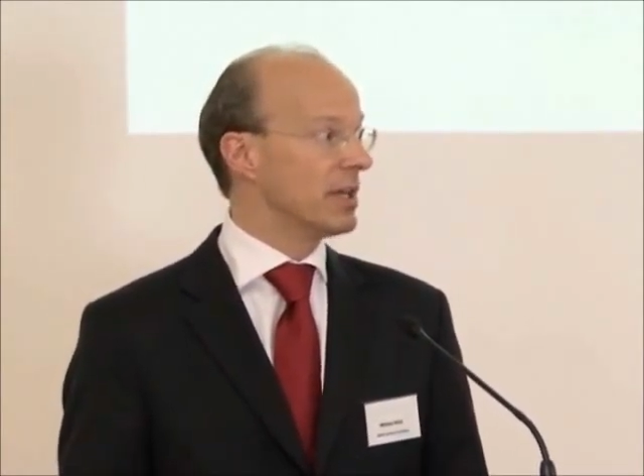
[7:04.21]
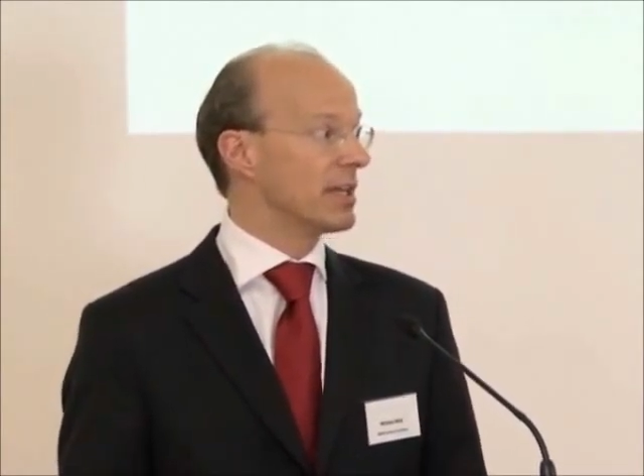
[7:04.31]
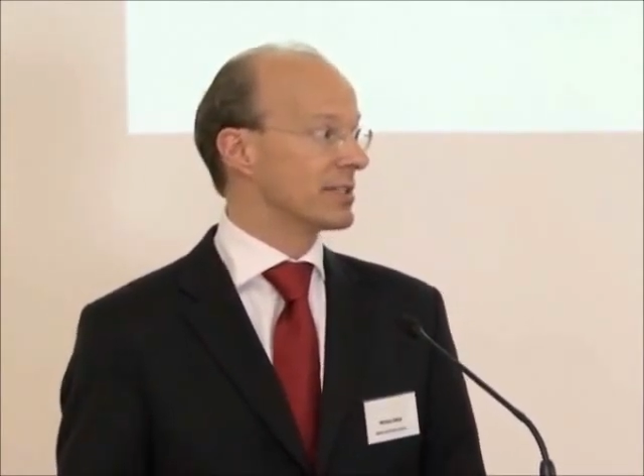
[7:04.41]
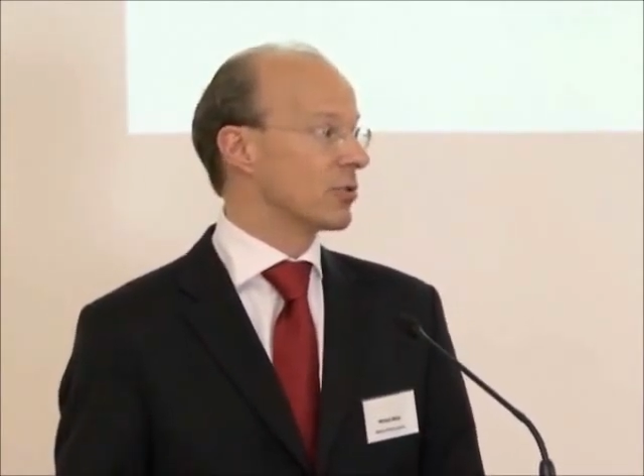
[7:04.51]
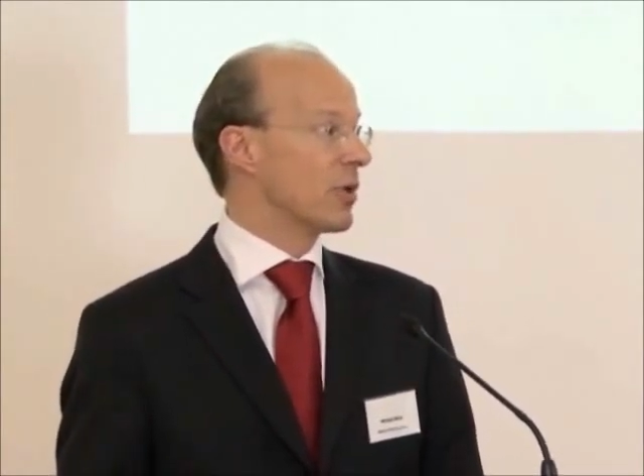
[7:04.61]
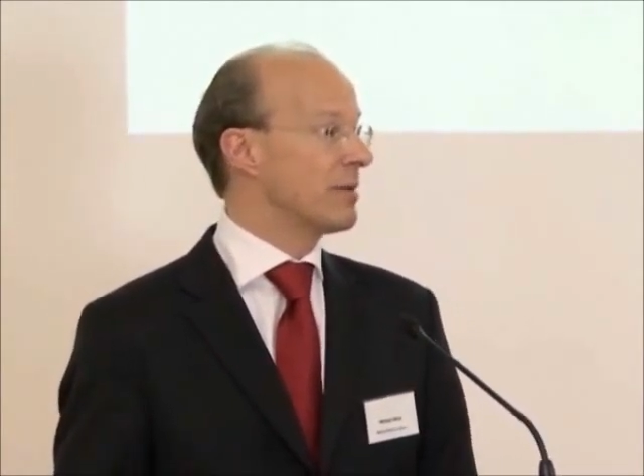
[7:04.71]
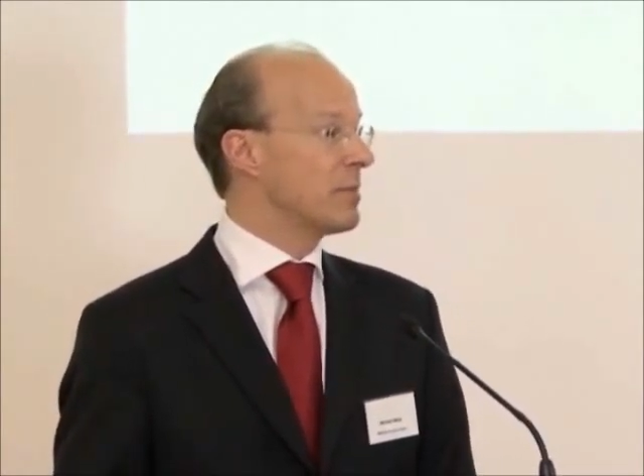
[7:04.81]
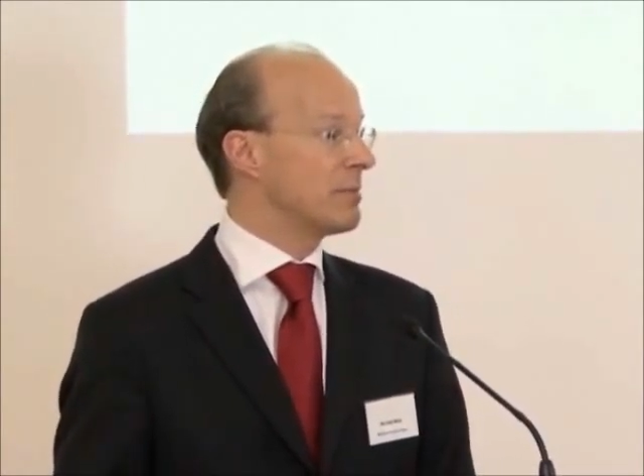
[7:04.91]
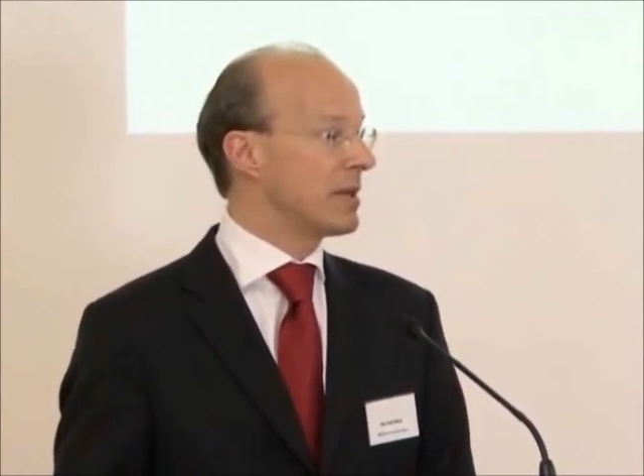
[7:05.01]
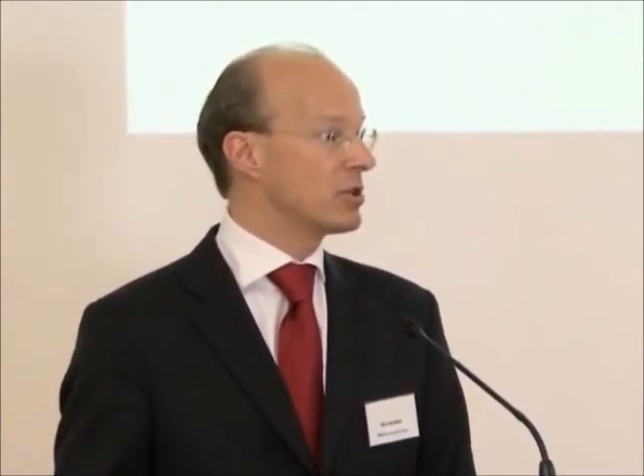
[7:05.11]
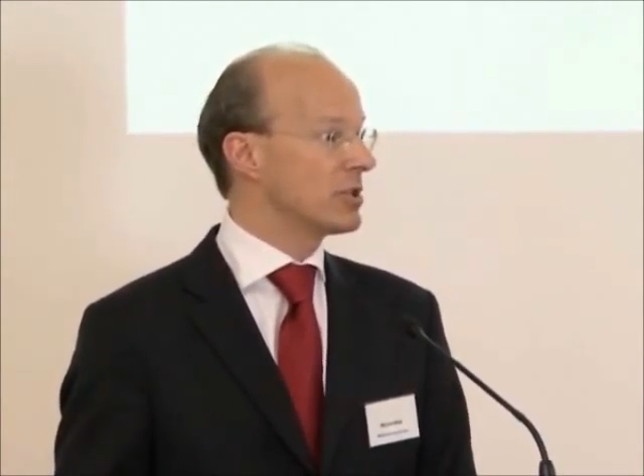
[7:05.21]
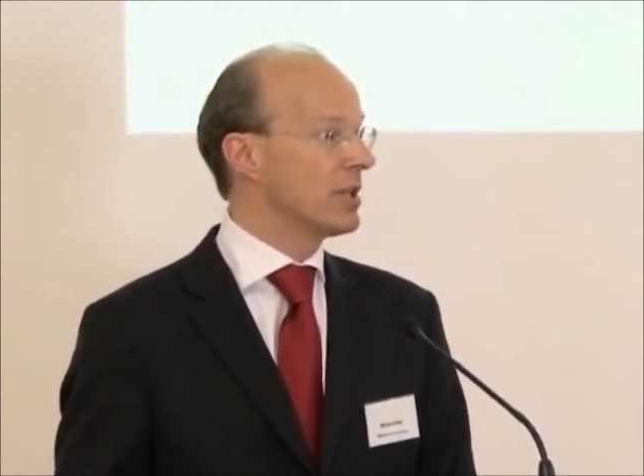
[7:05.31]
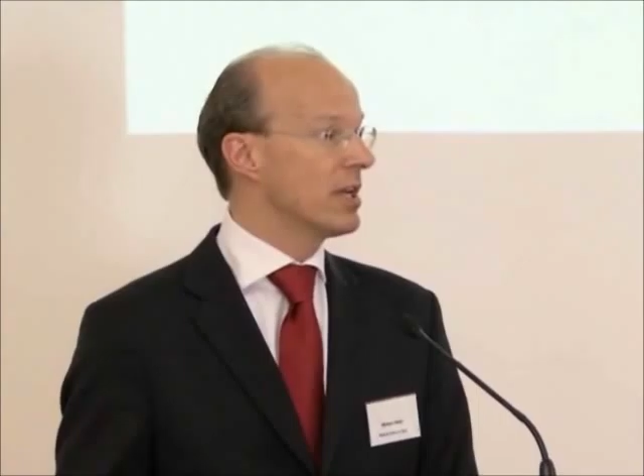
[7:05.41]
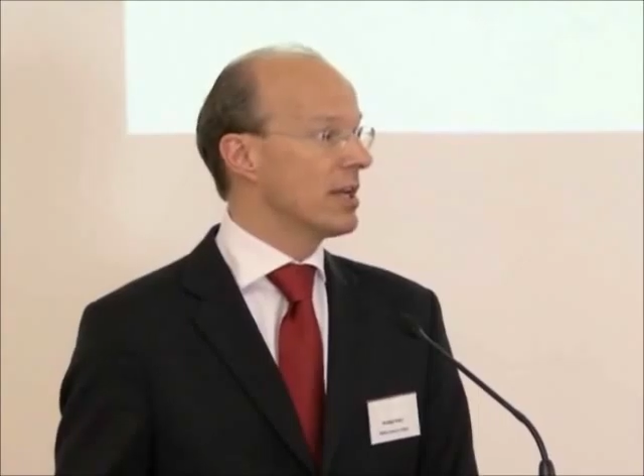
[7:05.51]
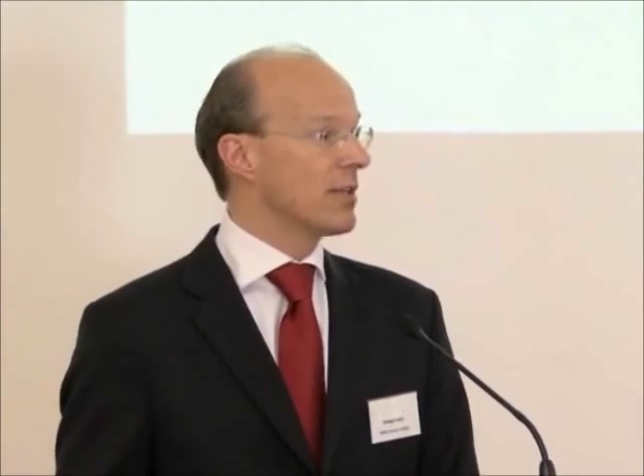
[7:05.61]
It has already been mentioned
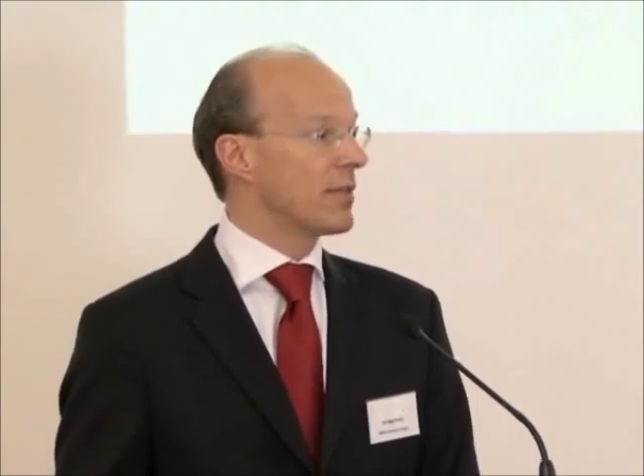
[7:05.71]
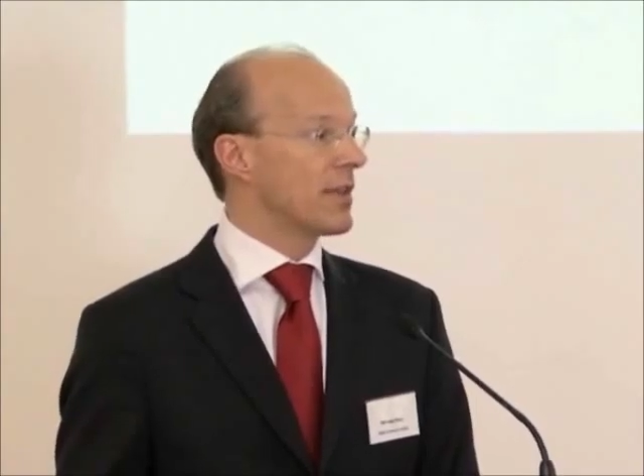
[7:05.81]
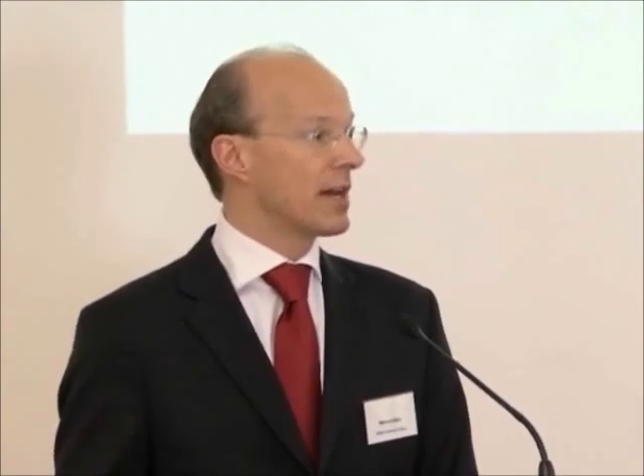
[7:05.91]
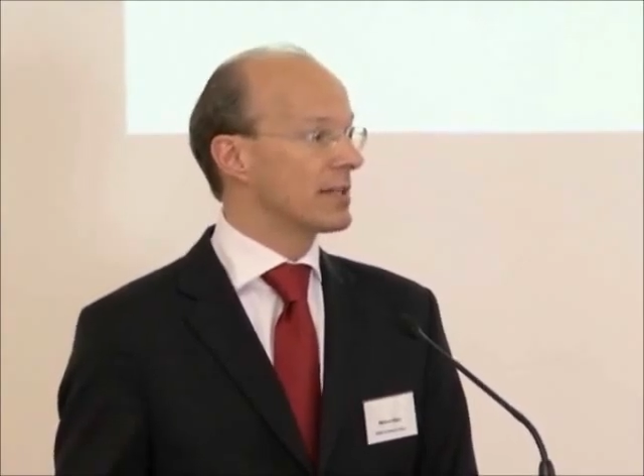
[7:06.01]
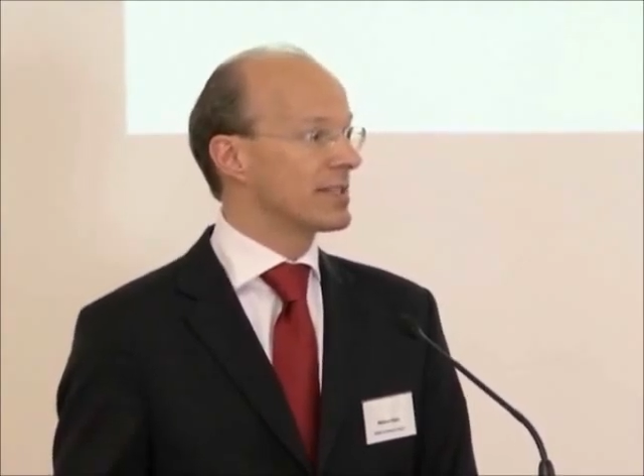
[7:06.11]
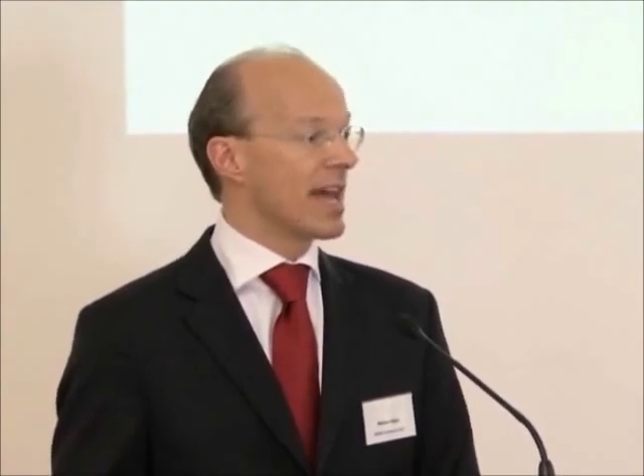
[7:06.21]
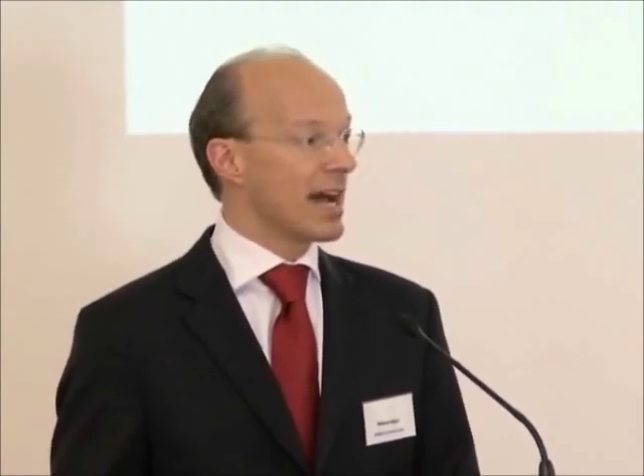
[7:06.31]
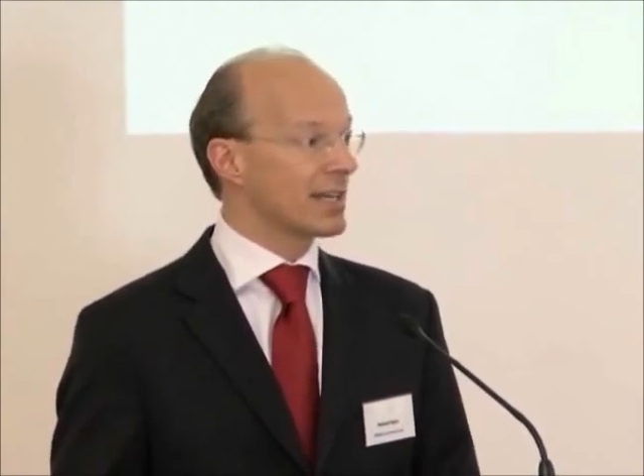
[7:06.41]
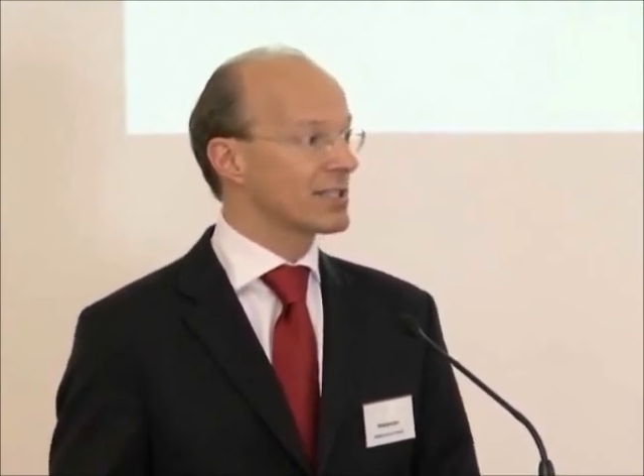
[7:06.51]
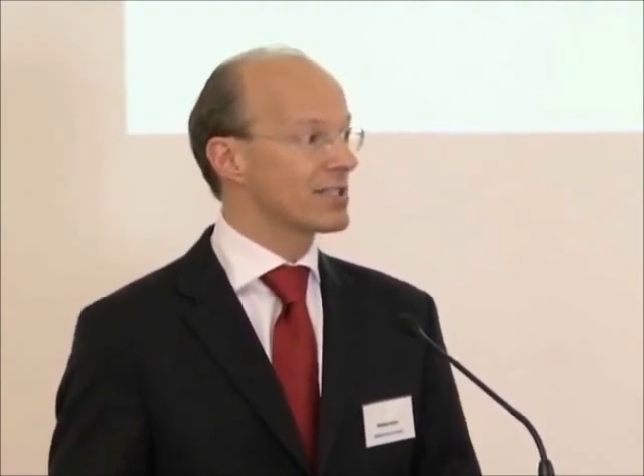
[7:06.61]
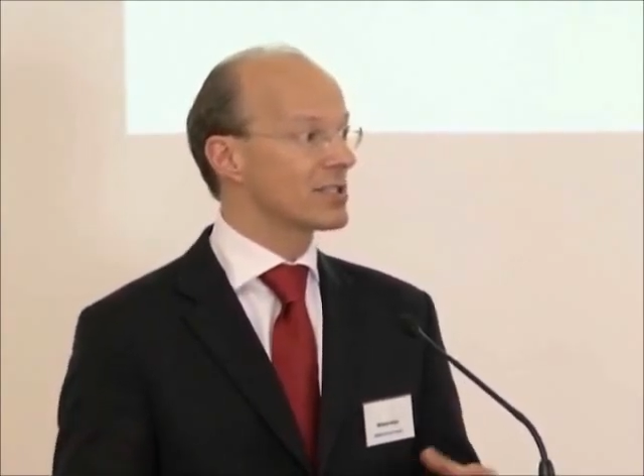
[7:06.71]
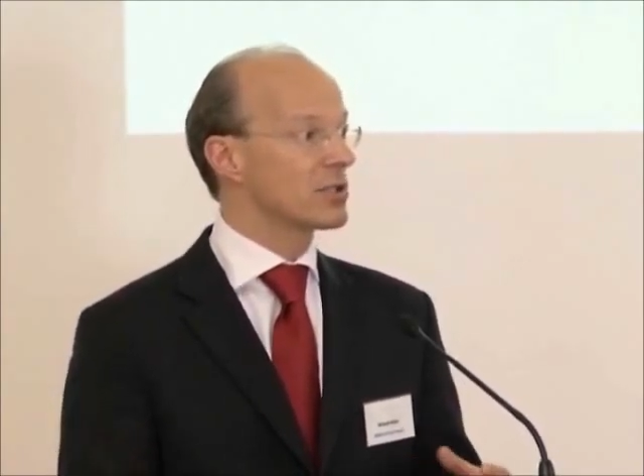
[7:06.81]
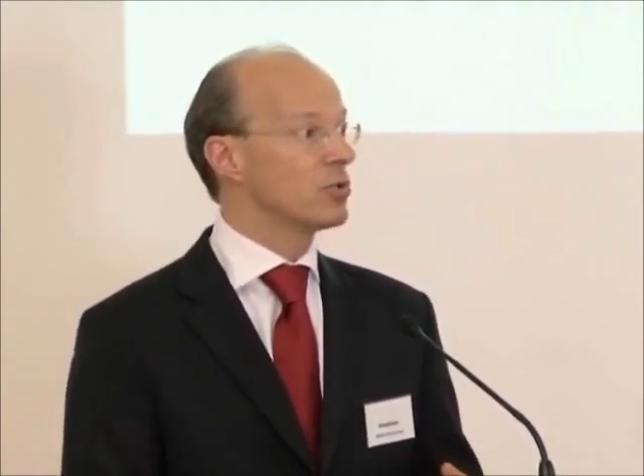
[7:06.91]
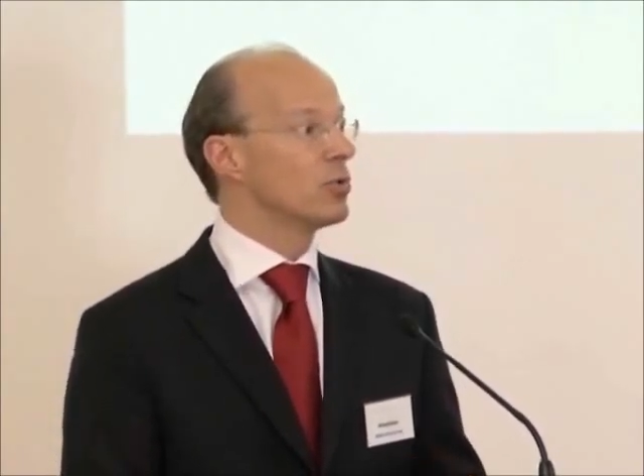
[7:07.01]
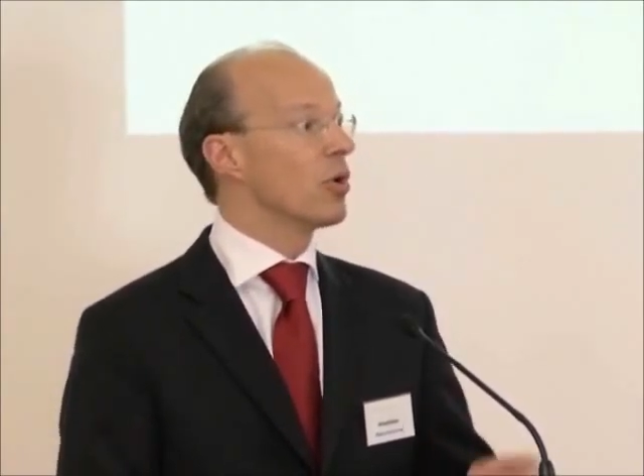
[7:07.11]
that access
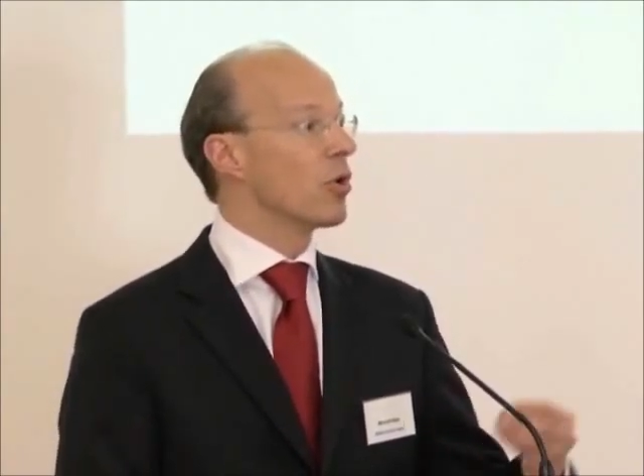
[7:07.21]
to